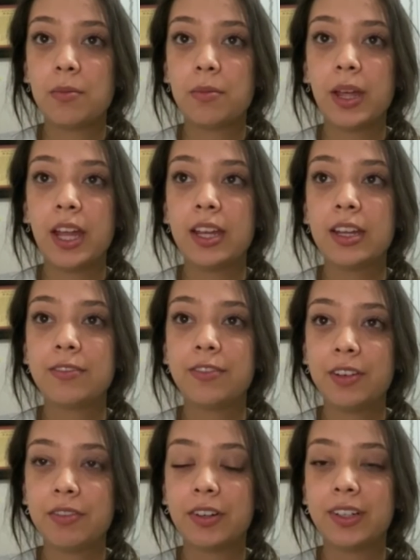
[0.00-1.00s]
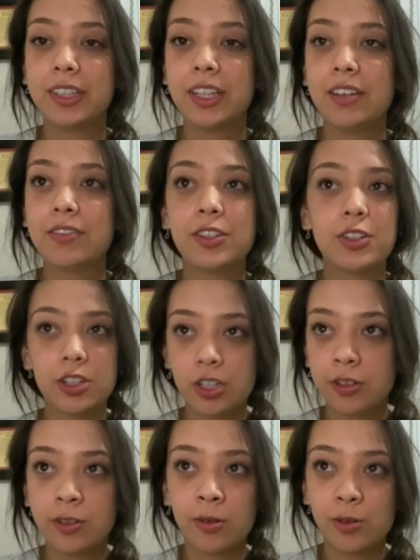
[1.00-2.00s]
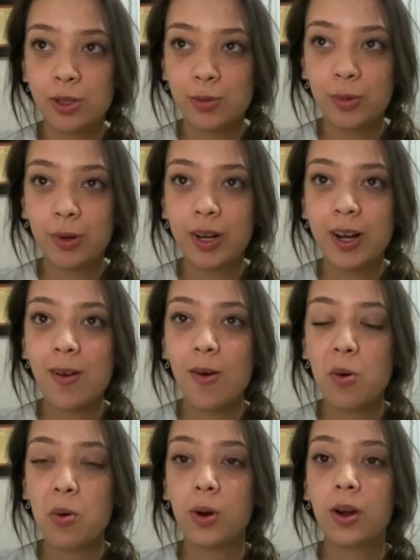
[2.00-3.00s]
pain and fever relief, nutritional support, or